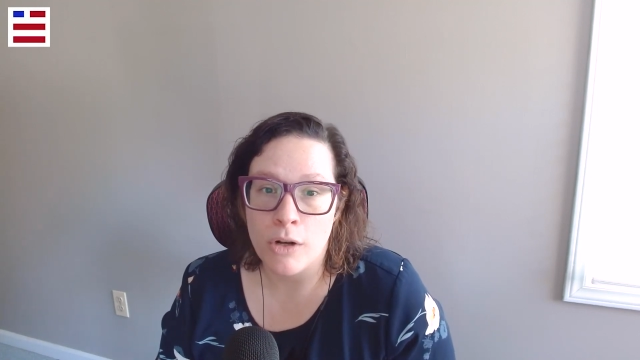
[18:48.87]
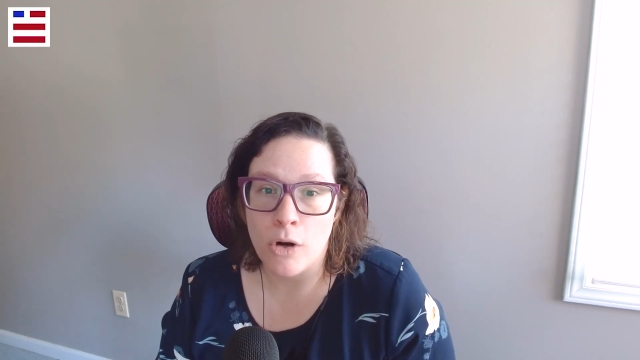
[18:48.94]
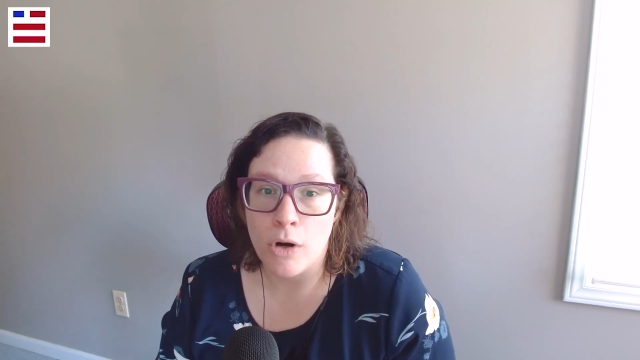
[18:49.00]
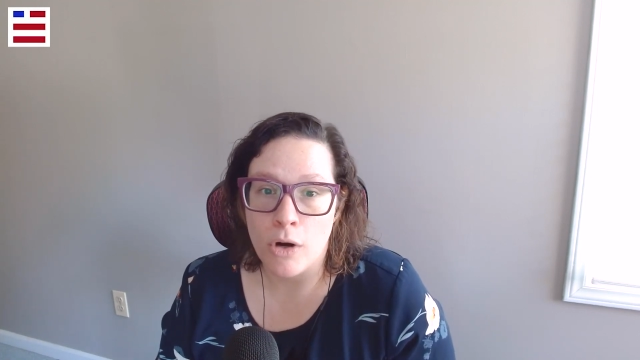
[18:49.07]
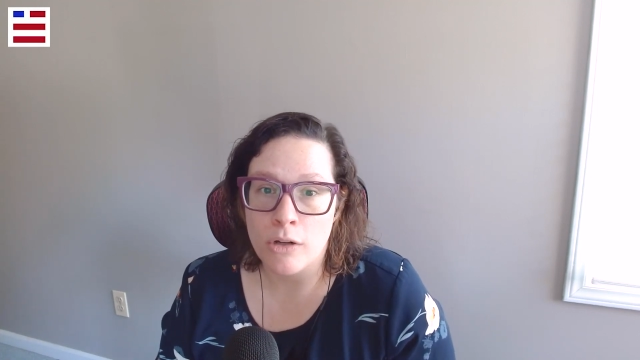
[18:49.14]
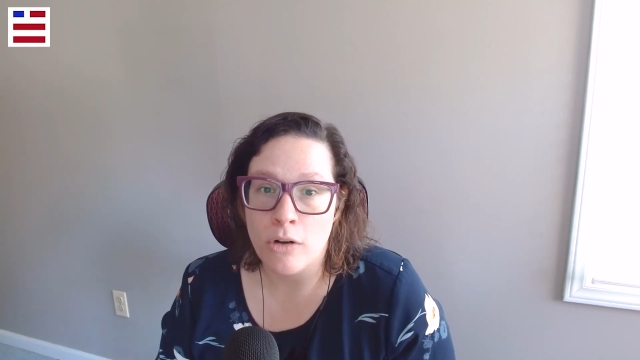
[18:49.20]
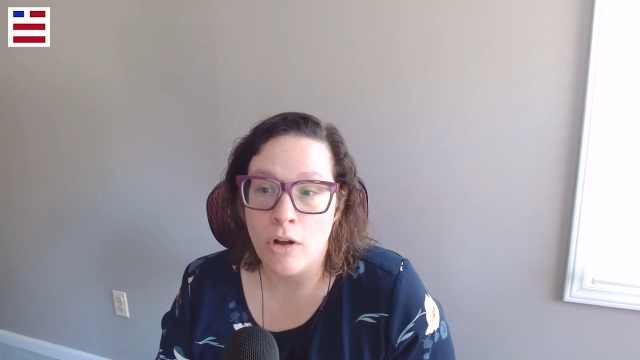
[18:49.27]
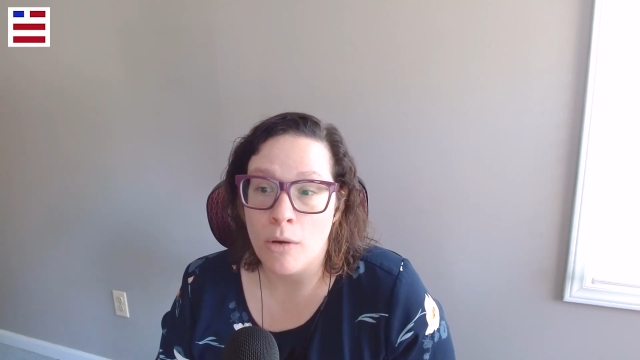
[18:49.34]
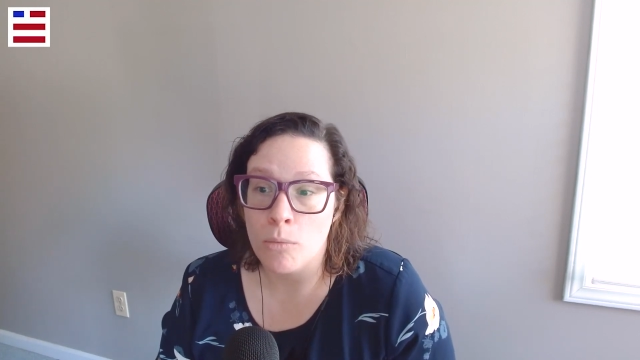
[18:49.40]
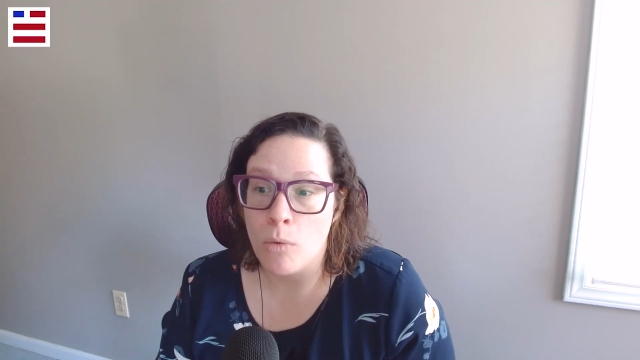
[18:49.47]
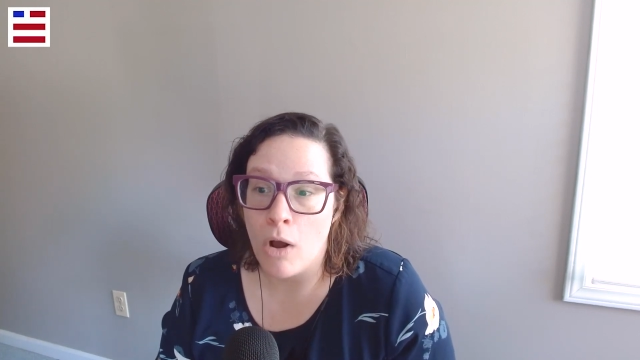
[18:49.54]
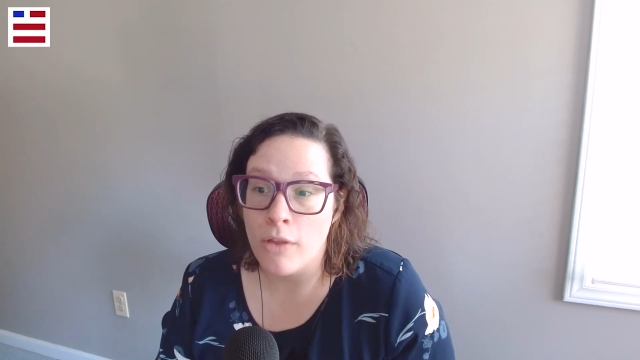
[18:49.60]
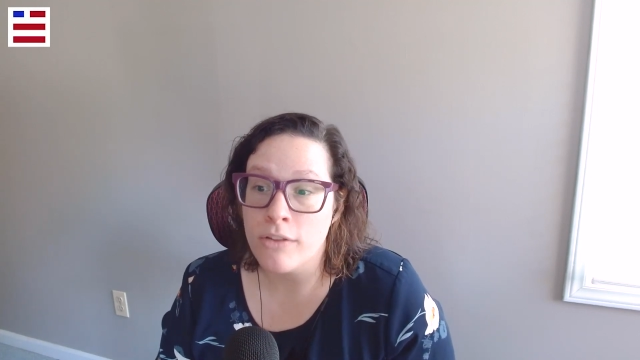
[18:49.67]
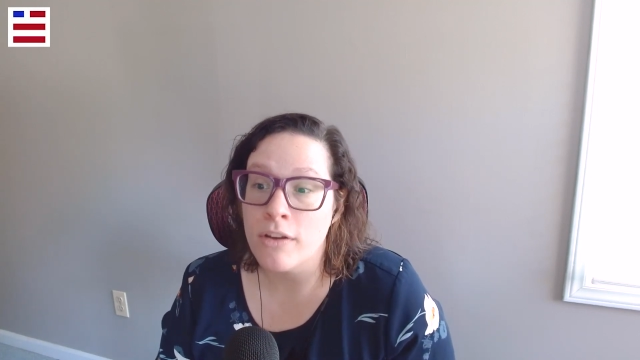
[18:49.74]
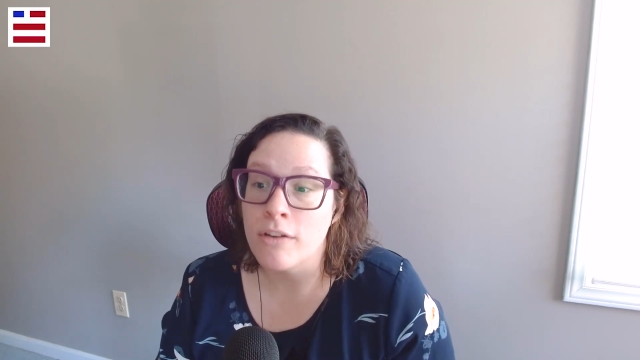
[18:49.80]
an article on
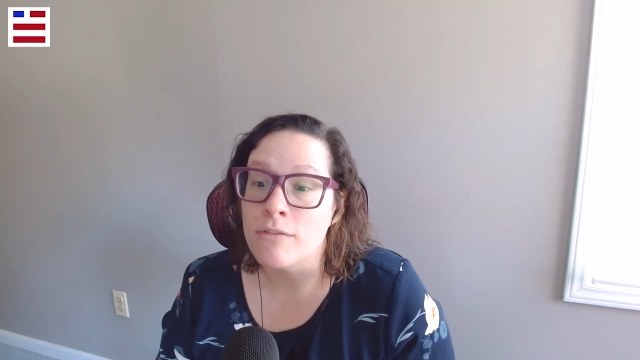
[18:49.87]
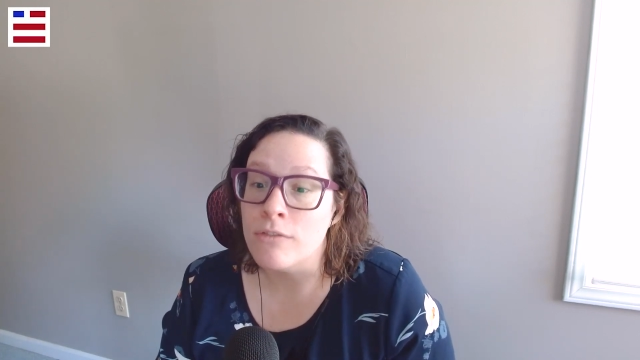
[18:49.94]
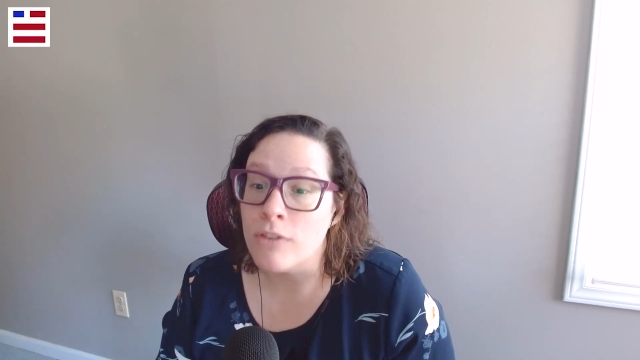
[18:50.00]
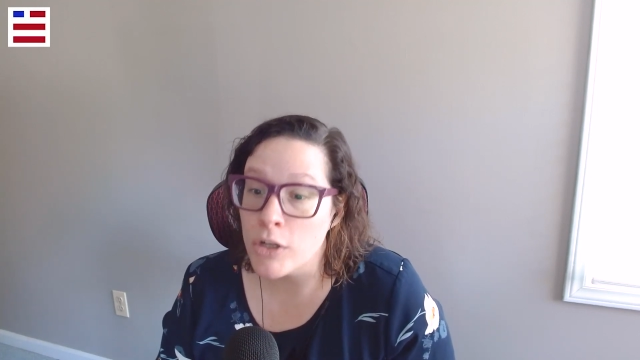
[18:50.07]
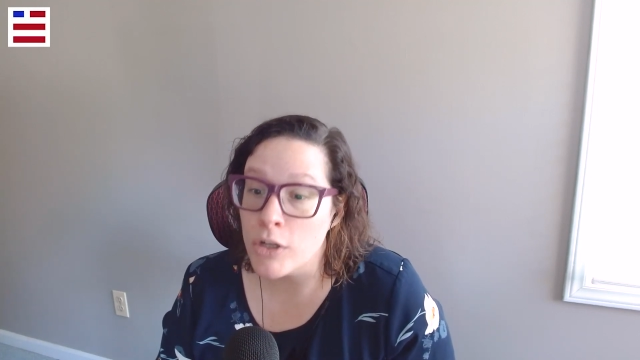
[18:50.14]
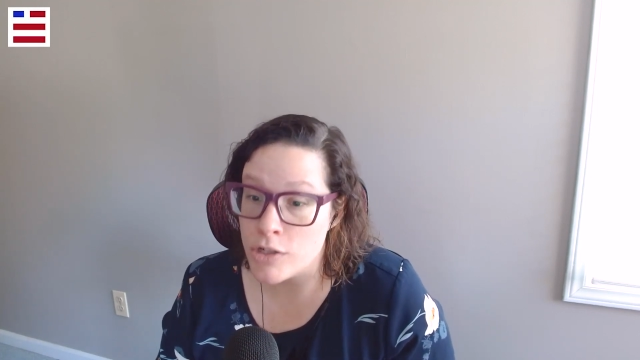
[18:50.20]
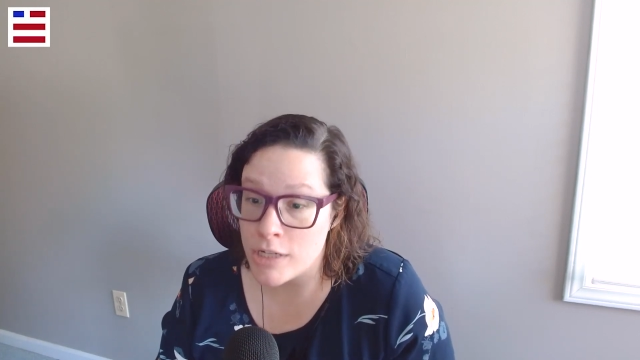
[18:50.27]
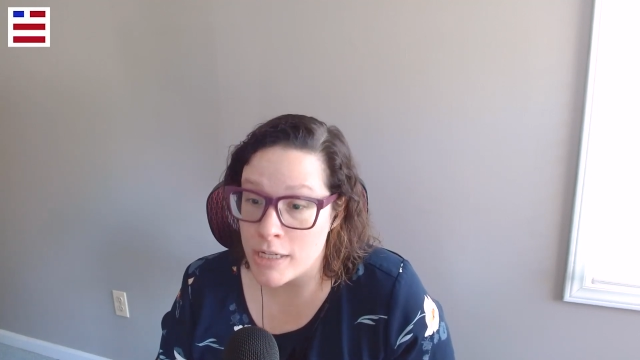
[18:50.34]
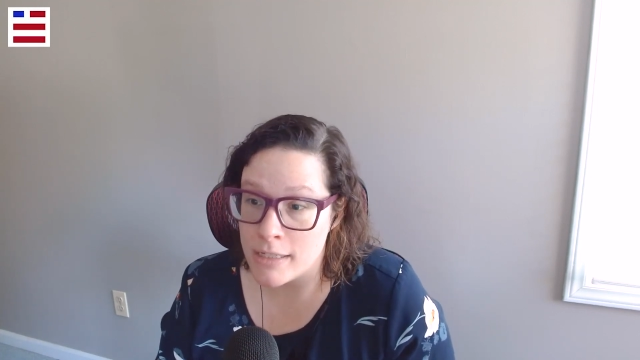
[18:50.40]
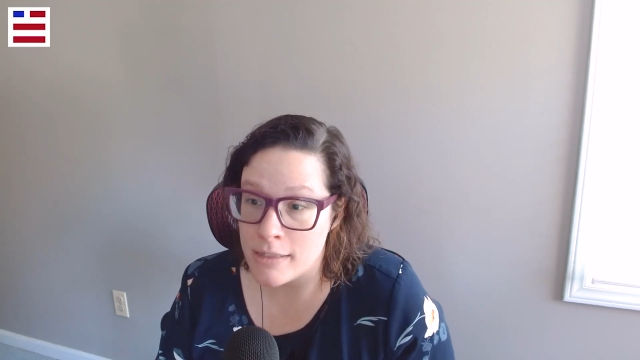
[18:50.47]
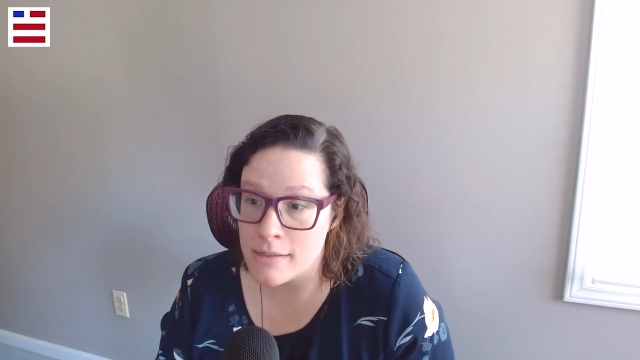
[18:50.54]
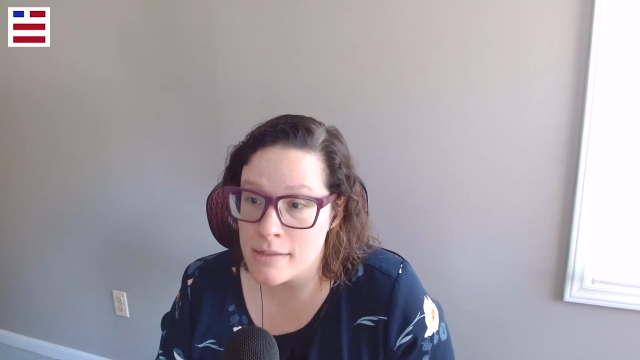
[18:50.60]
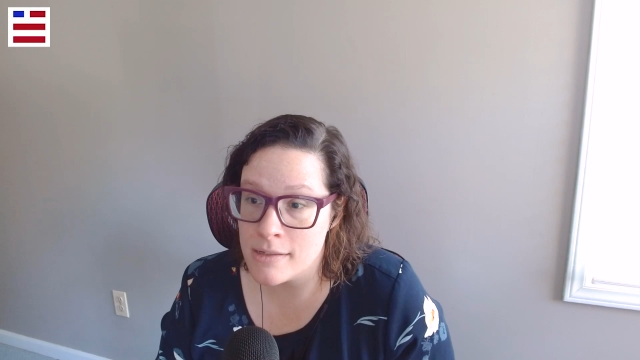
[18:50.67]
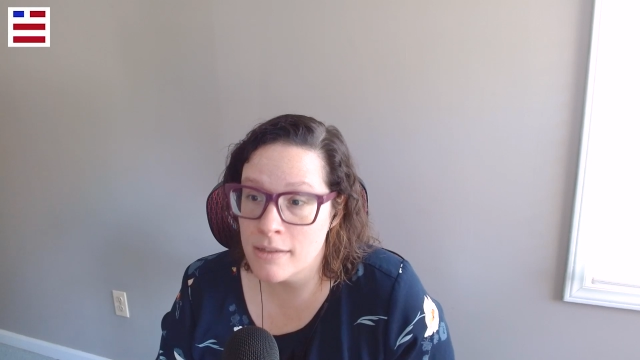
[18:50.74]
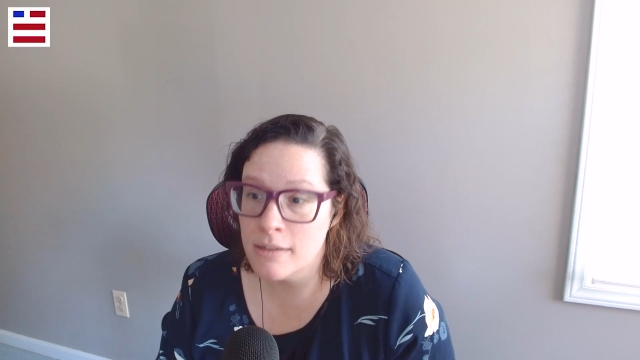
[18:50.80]
Roth
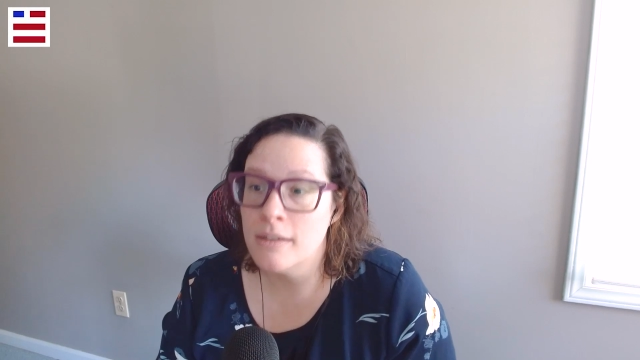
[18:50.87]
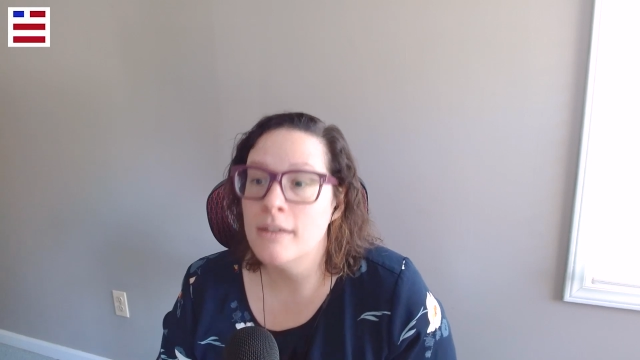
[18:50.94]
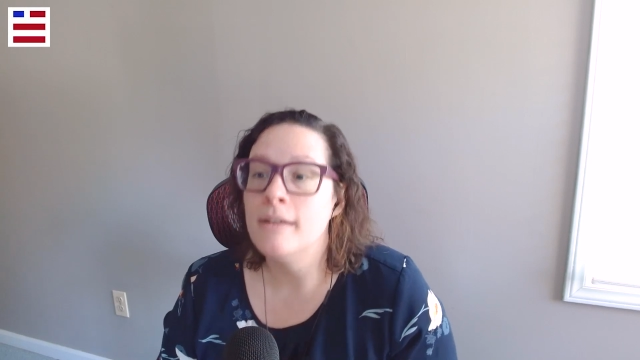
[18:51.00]
conversions.